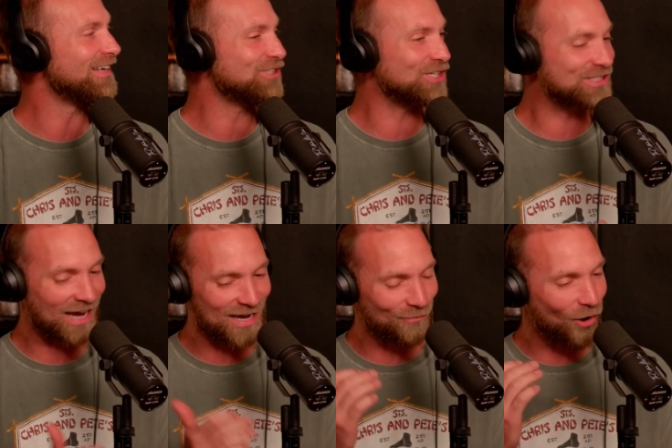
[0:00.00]
just
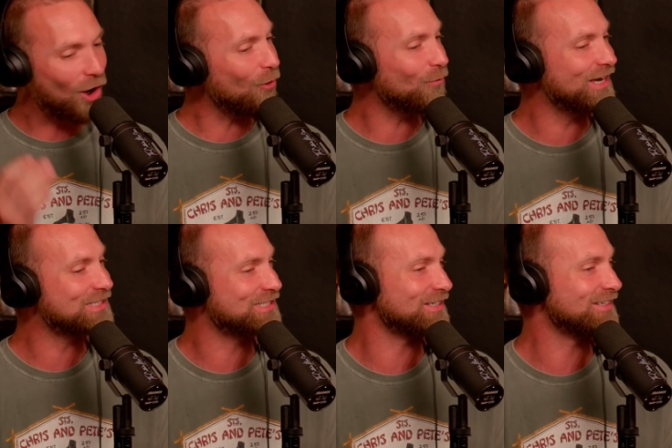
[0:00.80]
kind of
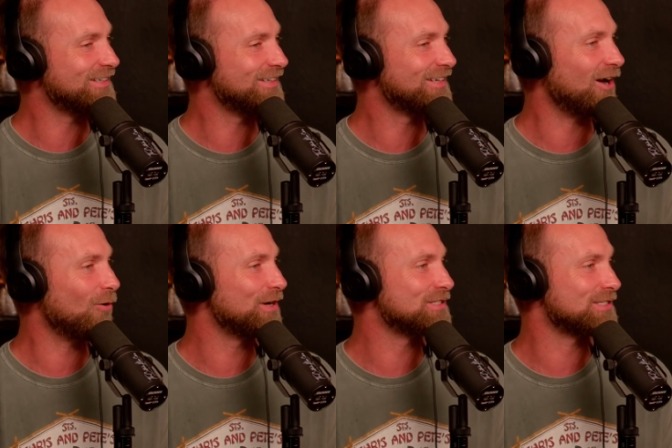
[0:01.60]
always it
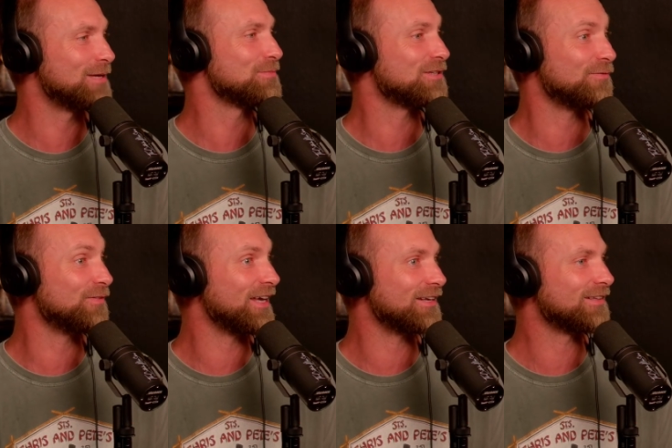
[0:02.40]
always seems to
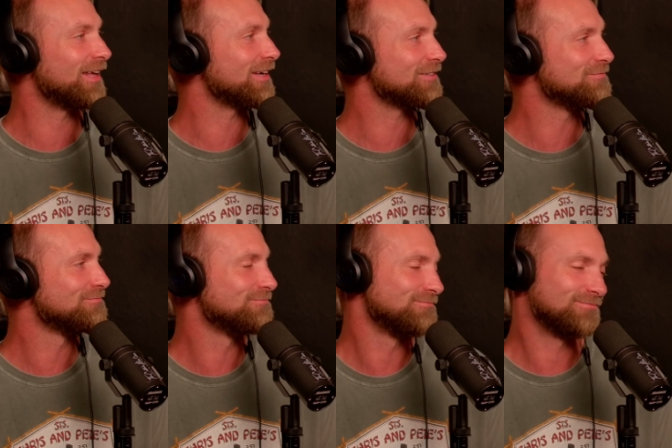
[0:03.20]
fit. Like,
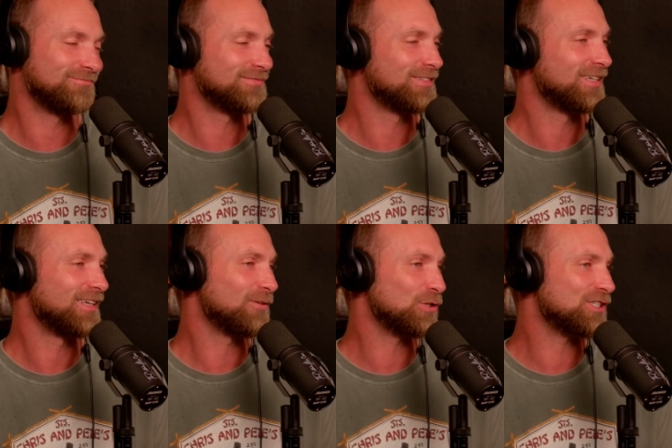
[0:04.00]

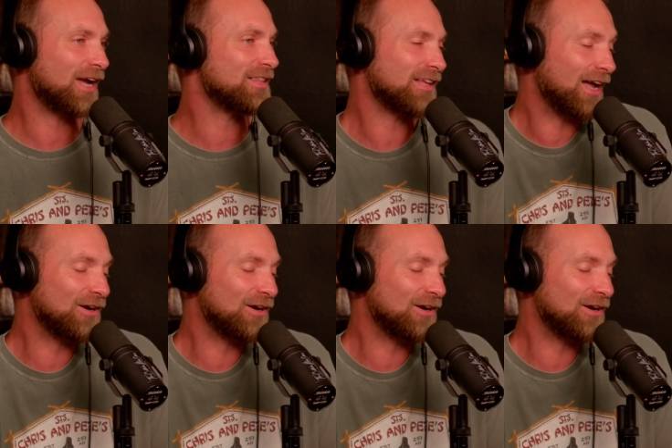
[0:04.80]
which I I don't